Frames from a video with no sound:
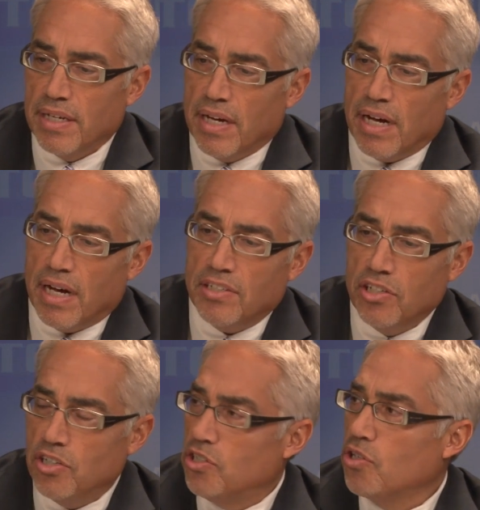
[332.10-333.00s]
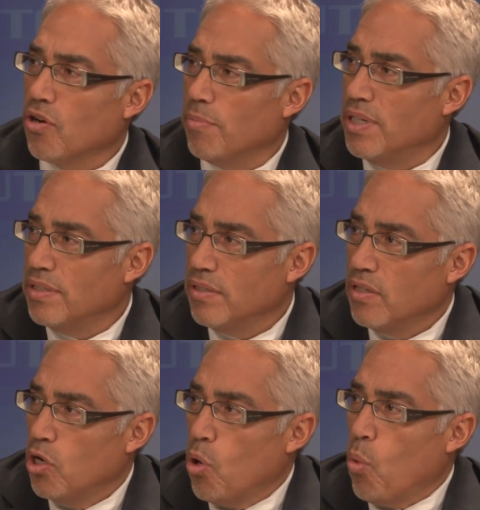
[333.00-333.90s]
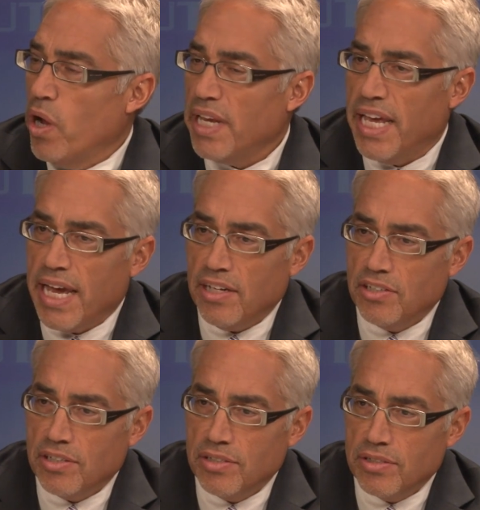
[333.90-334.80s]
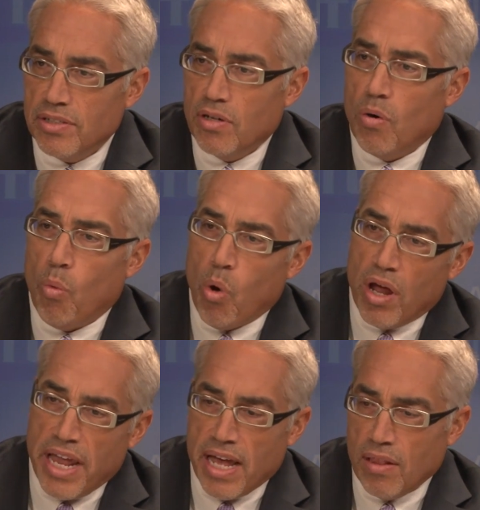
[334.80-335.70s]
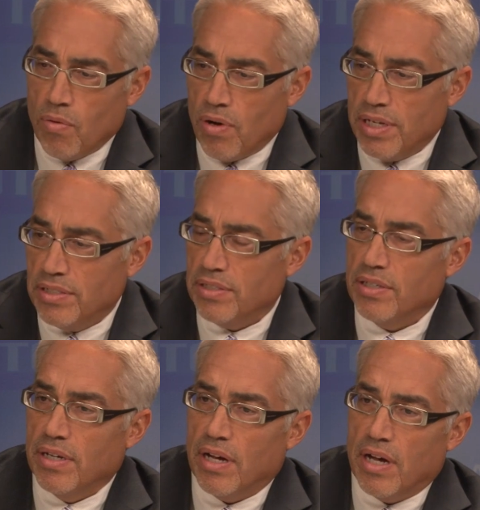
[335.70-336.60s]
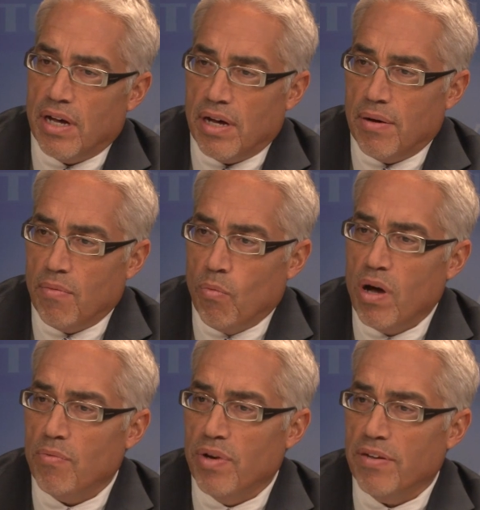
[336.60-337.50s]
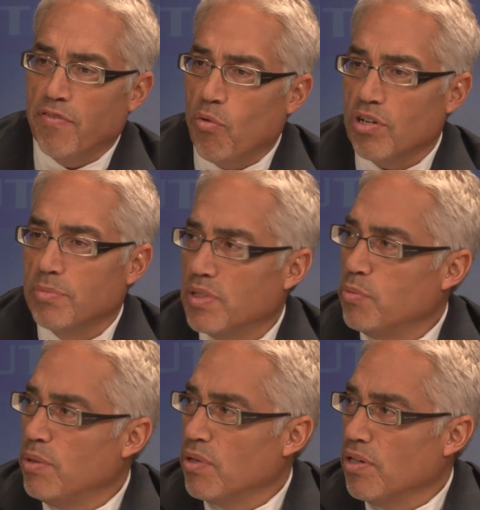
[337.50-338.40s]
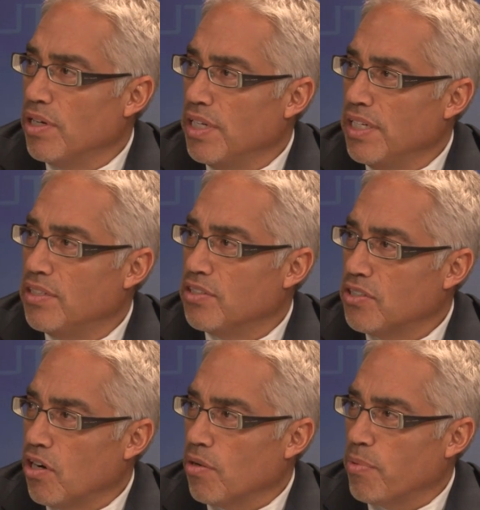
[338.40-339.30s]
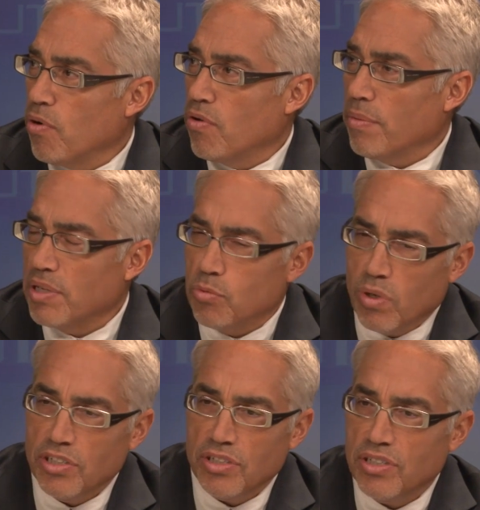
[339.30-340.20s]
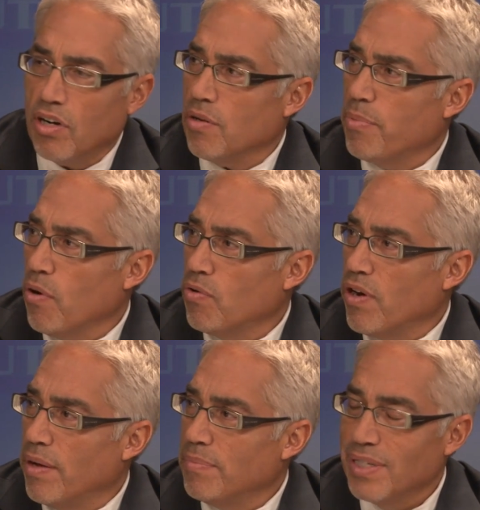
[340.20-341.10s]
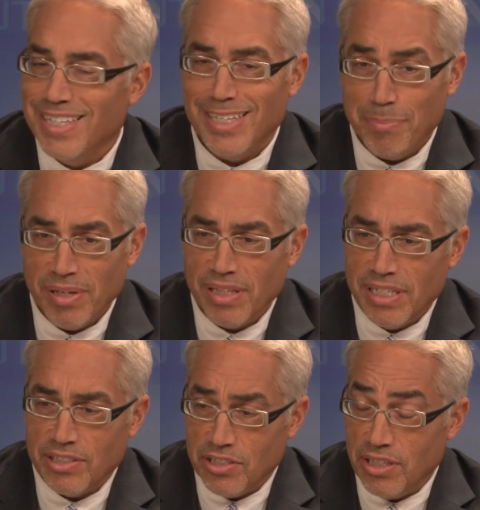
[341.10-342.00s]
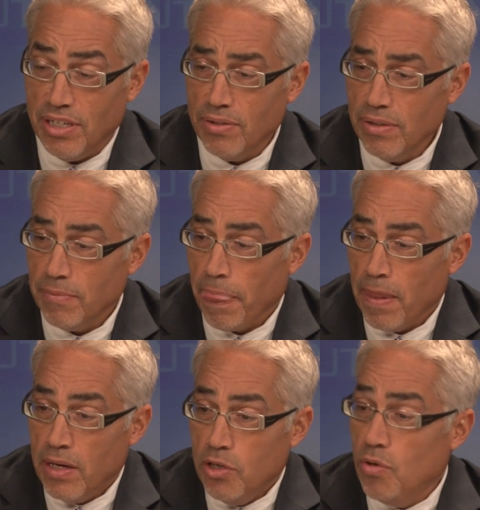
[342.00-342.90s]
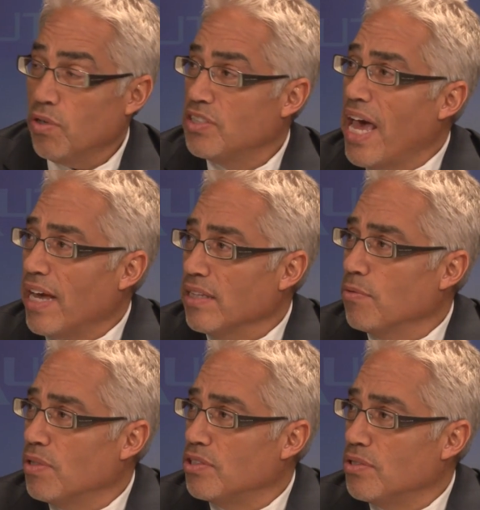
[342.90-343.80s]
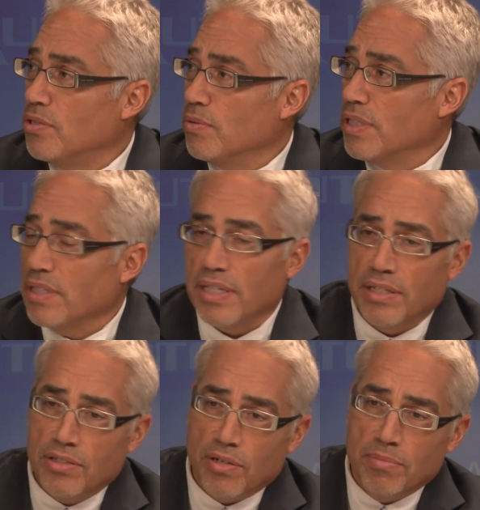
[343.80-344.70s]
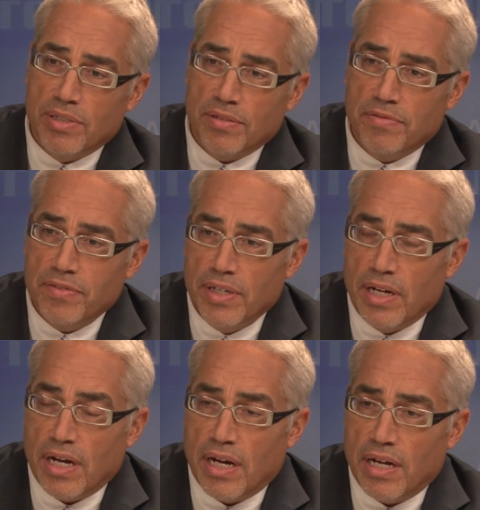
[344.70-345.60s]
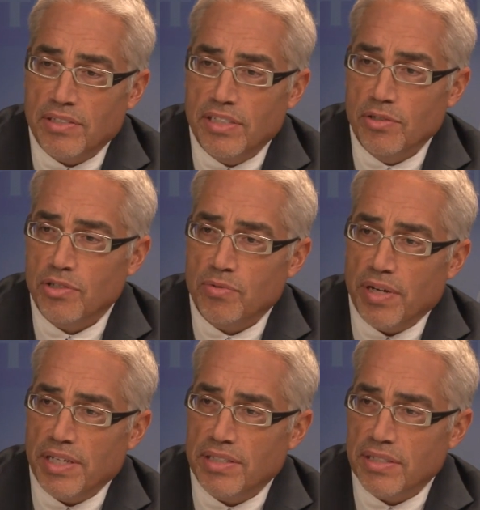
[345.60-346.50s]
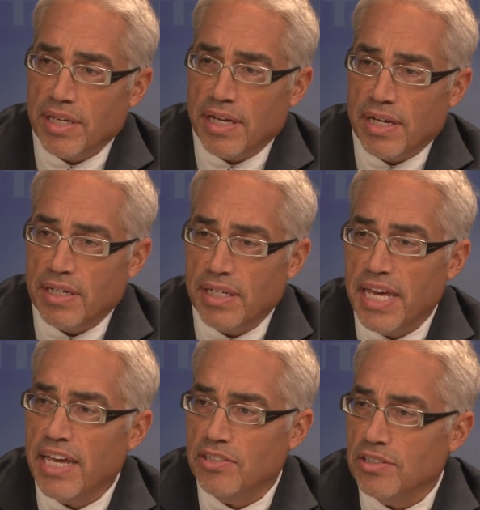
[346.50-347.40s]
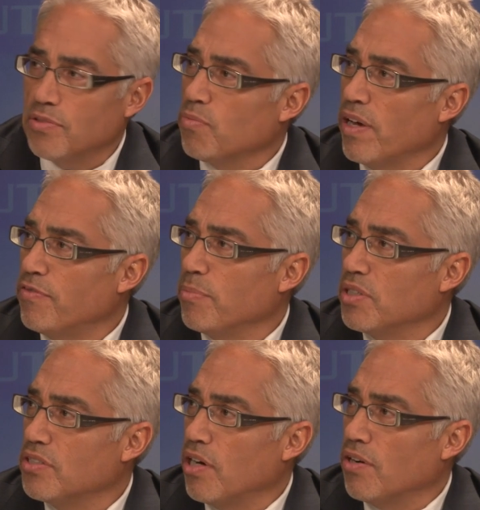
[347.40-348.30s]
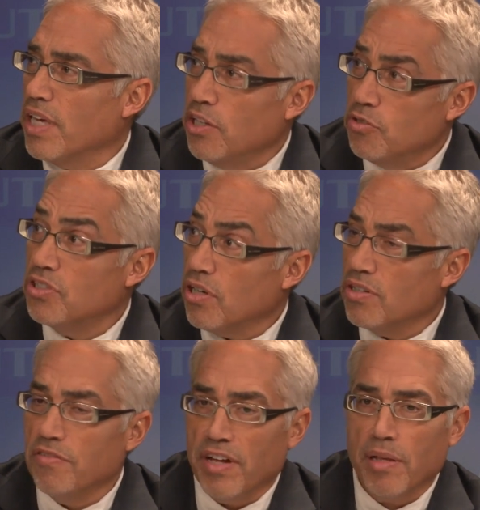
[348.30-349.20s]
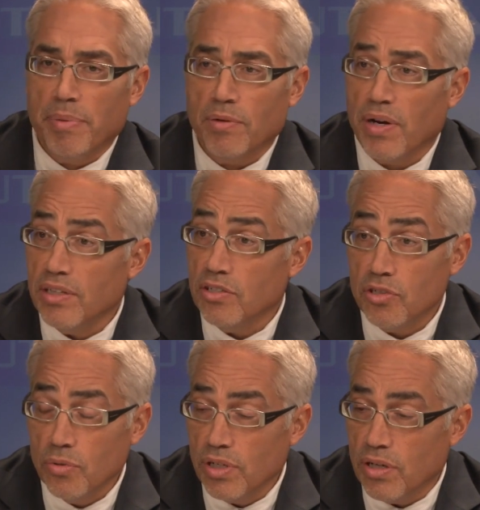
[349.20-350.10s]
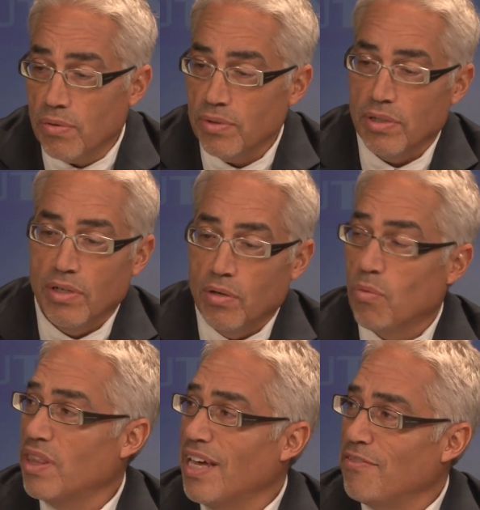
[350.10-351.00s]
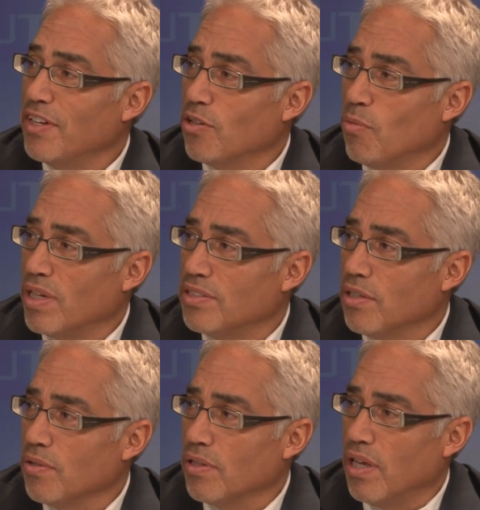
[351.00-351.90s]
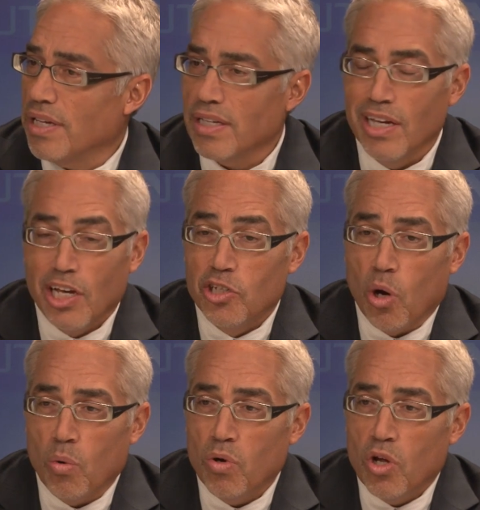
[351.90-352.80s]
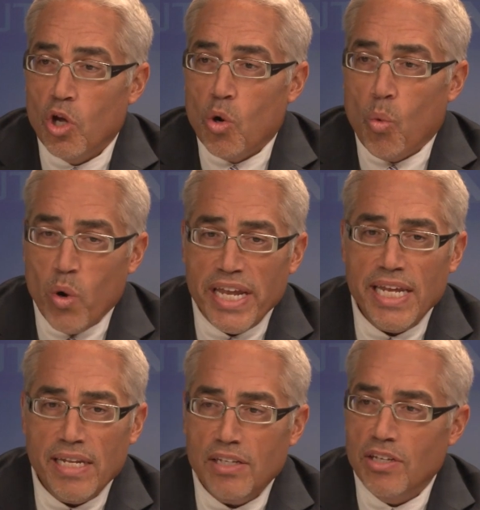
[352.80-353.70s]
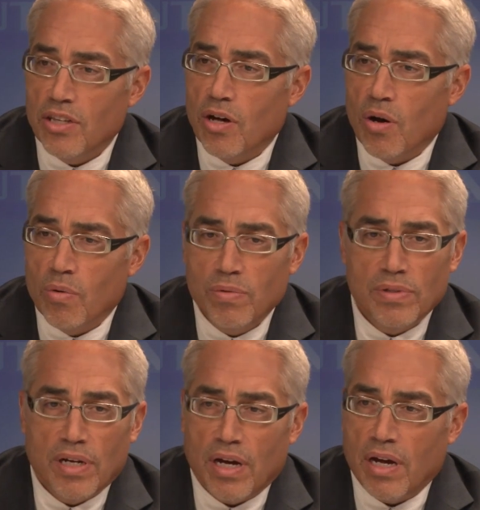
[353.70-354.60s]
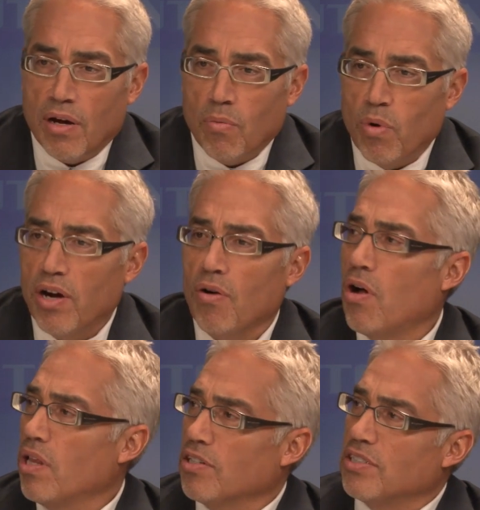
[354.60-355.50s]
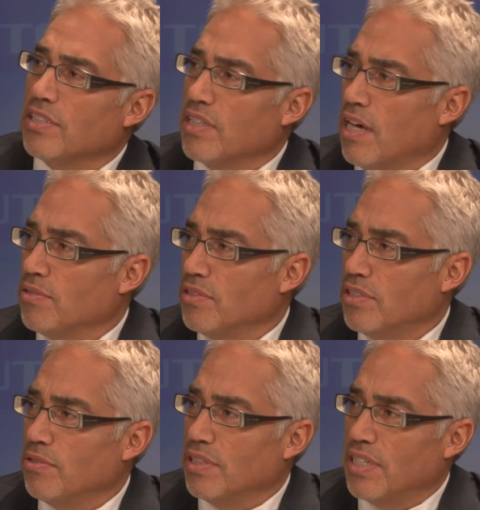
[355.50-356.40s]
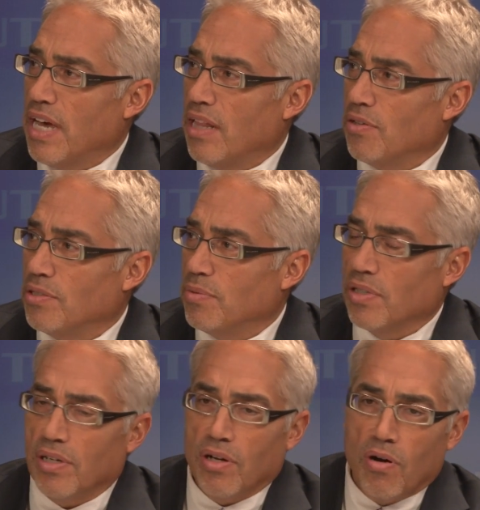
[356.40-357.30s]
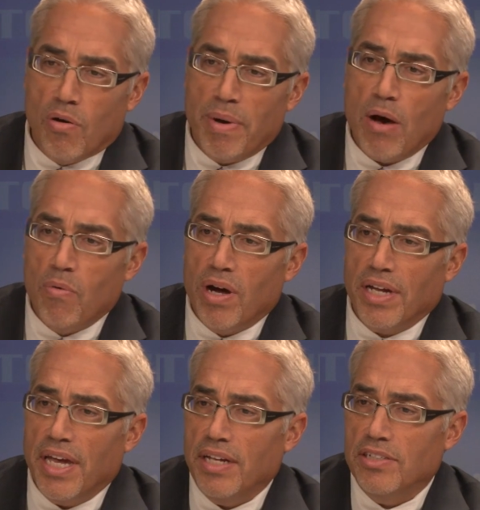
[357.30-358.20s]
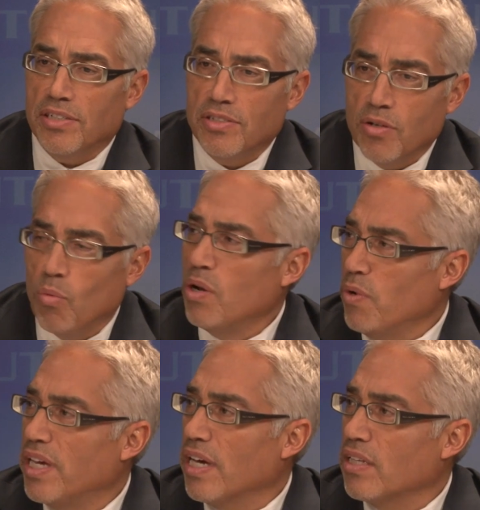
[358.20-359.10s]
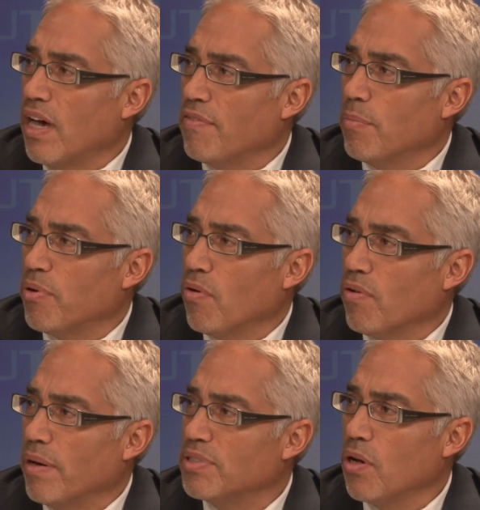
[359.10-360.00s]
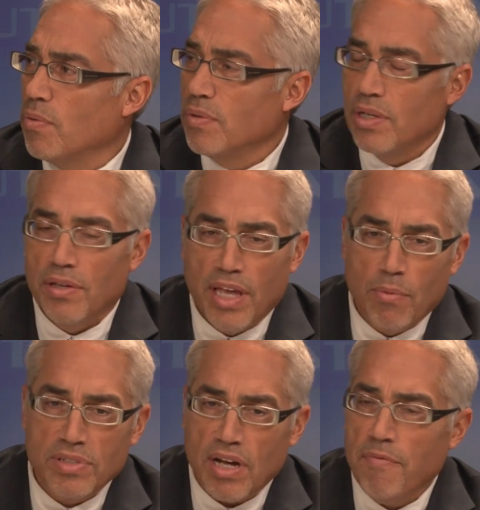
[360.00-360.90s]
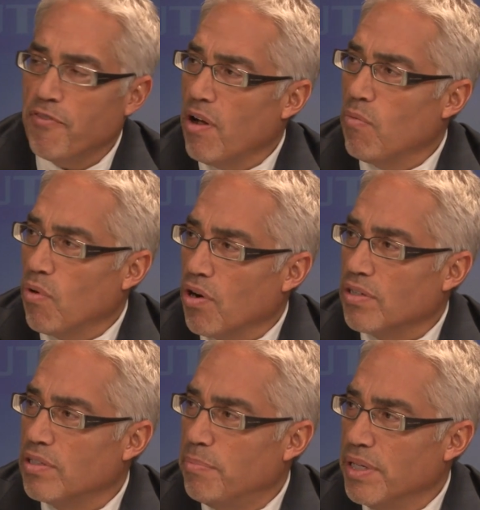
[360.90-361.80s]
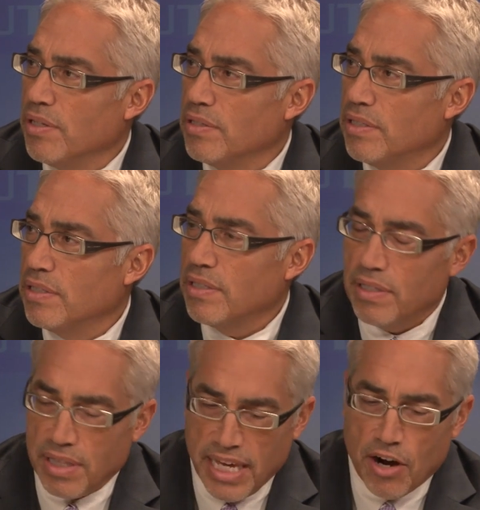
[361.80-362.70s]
uh, to determine what gauges, what alloys, uh, what reinforcements we were going to need to start a program. Because once you start a program, typically in steel, you know exactly what you're doing in terms of uh, steel strengths and gauges right from the start. And you start developing right in the studio what that vehicle wants to look like. So we needed to know uh, where all our 6000 series alloys were going to go, about what gauges, when we kicked off the program. So there was upfront work to build the